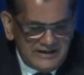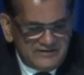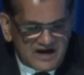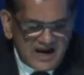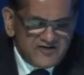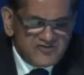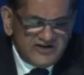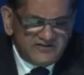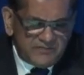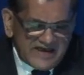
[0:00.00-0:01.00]
The
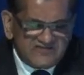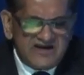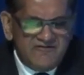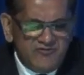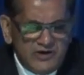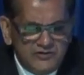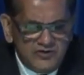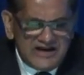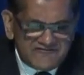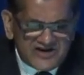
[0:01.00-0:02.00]
countries best able to
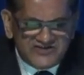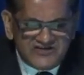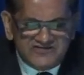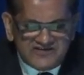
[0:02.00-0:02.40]
leverage these